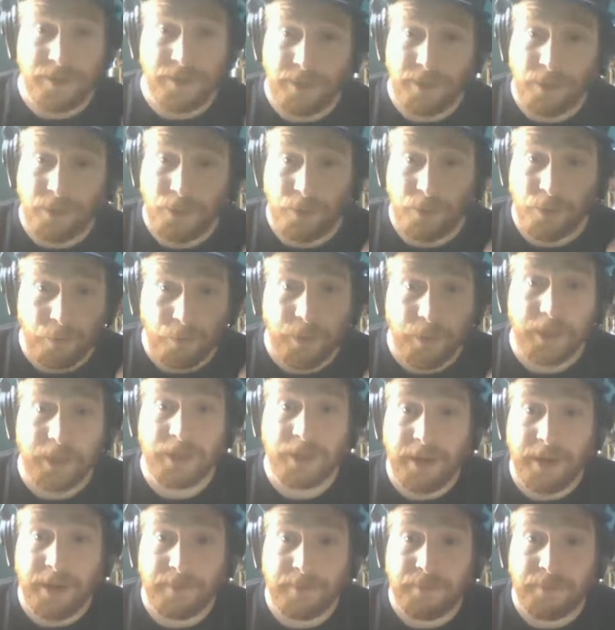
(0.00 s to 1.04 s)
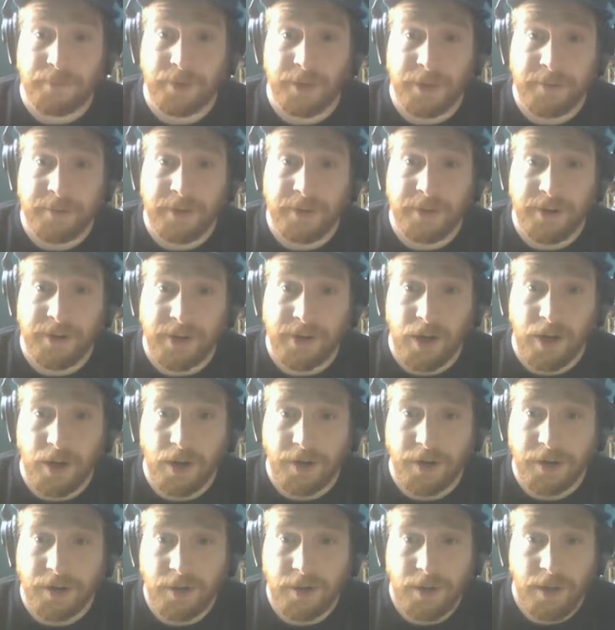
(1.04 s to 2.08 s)
is a really great preliminary
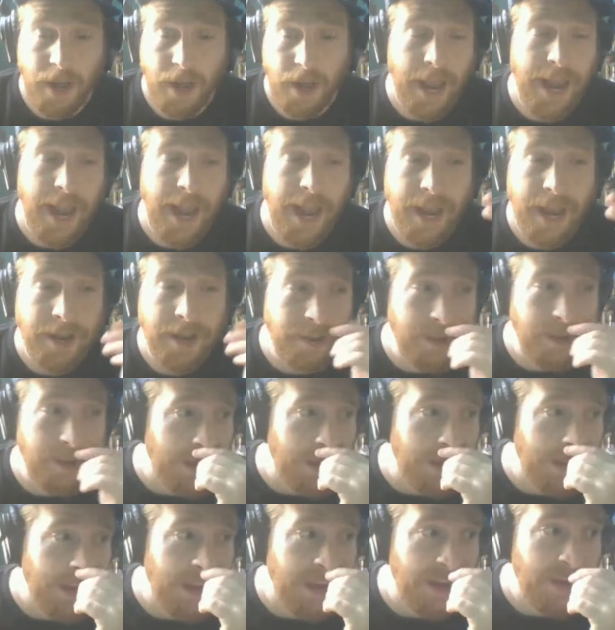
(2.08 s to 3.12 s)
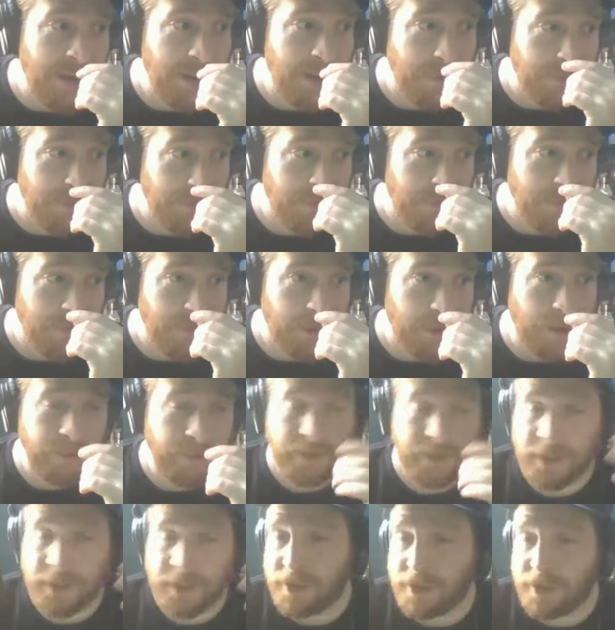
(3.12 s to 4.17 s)
card. I had a
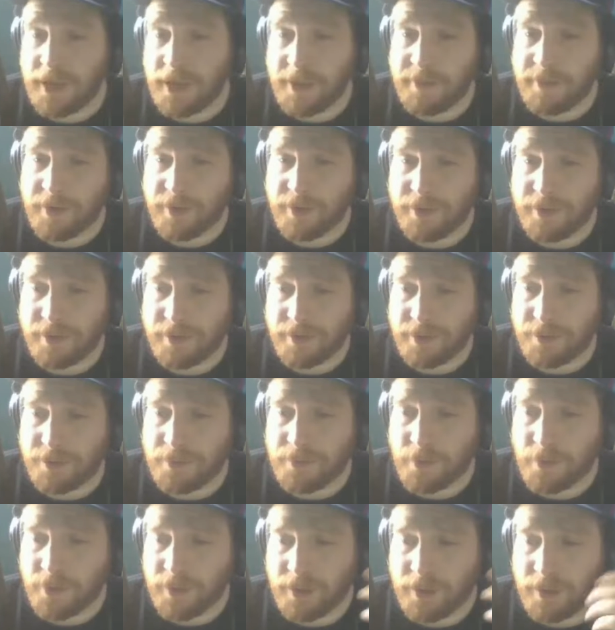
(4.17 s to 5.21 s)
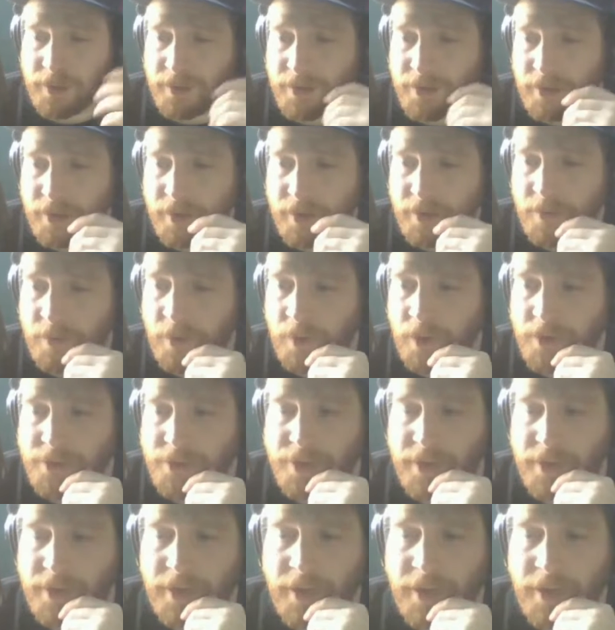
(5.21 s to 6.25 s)
really good time earlier this morning
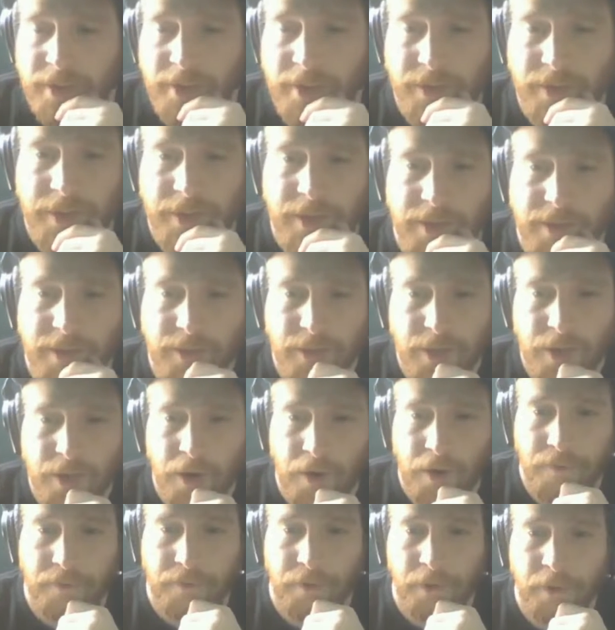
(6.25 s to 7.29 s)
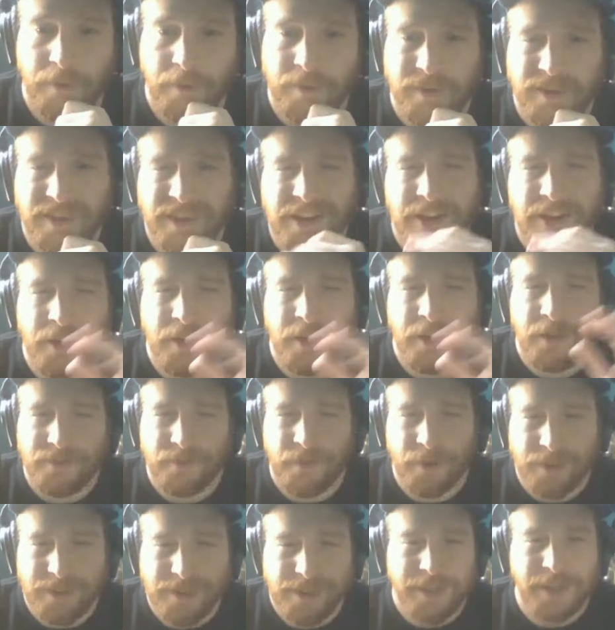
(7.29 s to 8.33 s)
watching it. I thought that for
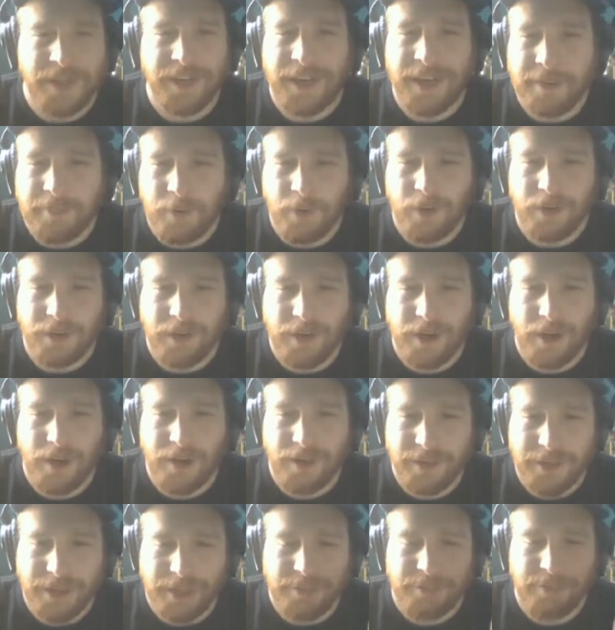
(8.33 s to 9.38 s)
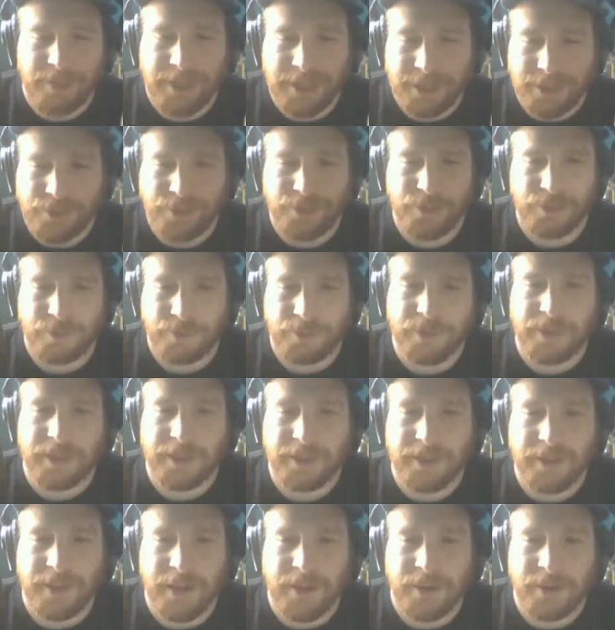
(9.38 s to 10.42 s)
a Sunday morning card, the expectations are really
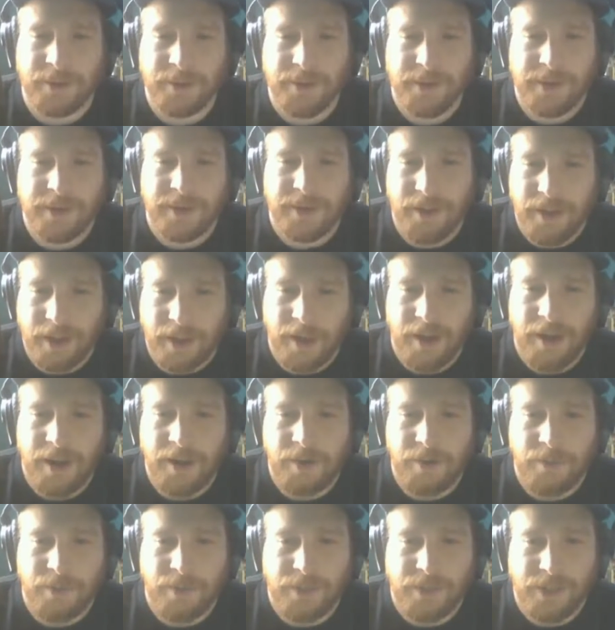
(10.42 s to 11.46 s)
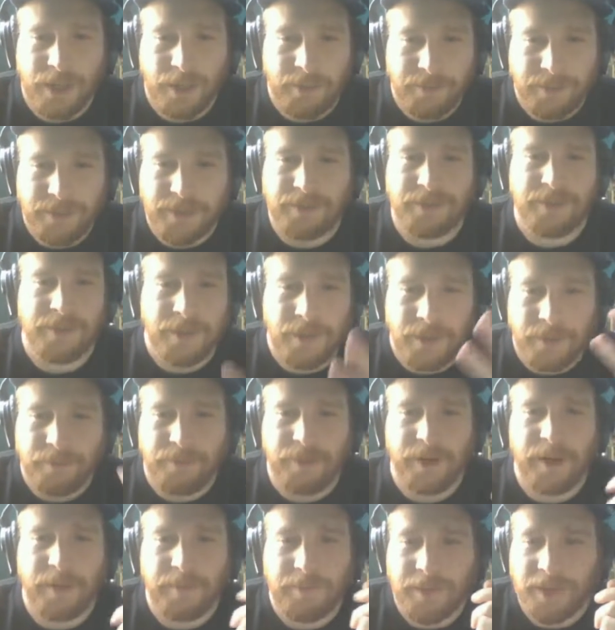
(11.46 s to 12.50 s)
low, which helps
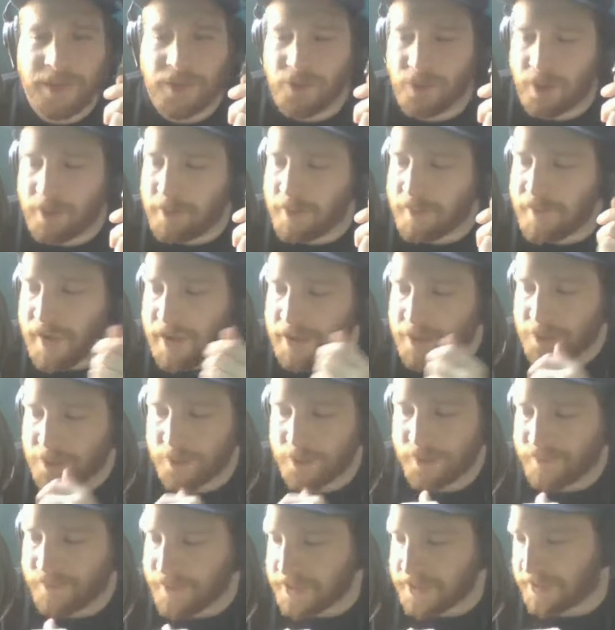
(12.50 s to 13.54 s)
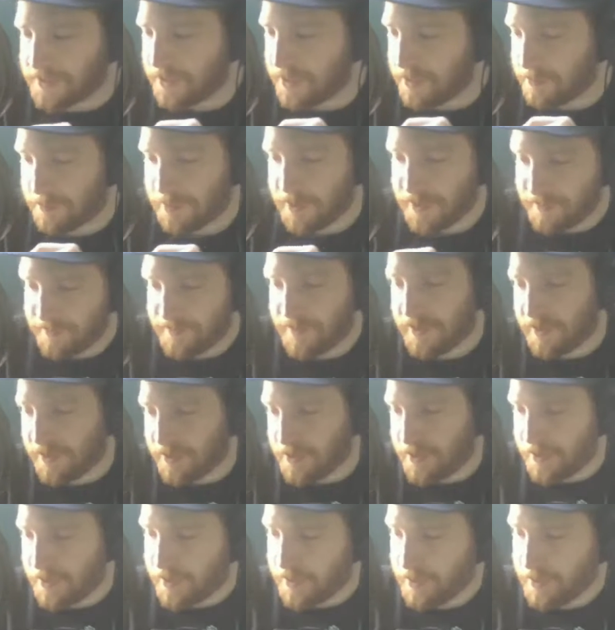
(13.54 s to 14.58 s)
bring up the enjoyment factor when the fights end up being very
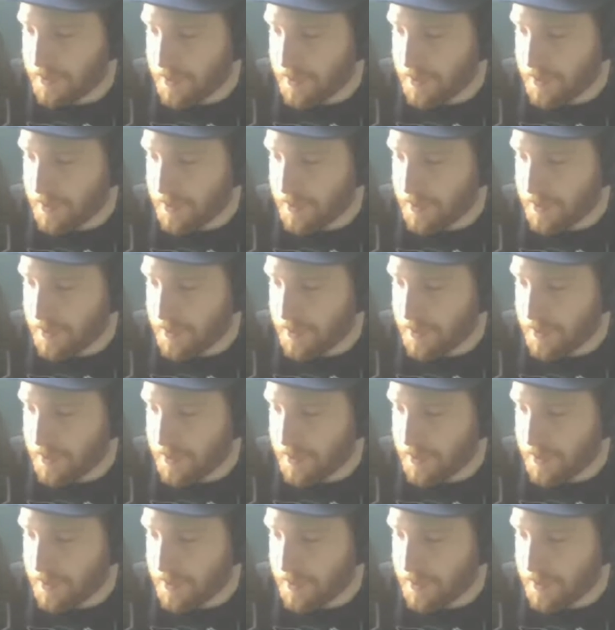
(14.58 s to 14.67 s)
good.